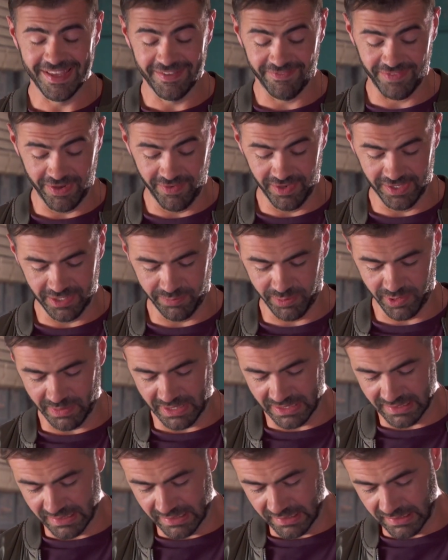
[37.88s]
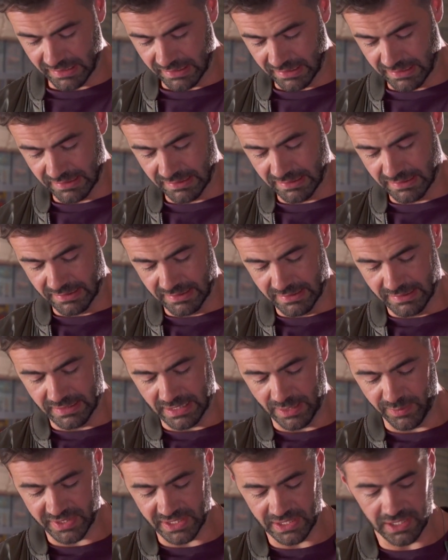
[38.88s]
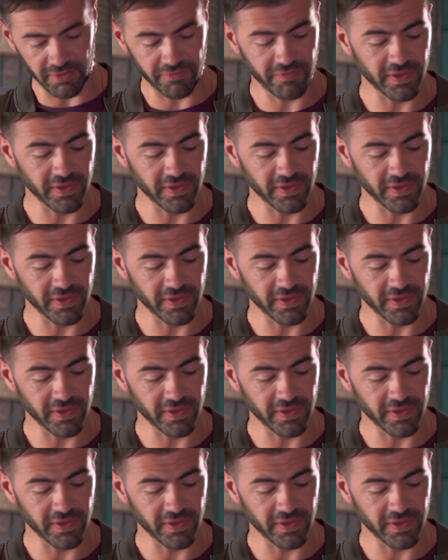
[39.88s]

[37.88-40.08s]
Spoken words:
Very diplomatic. How was a little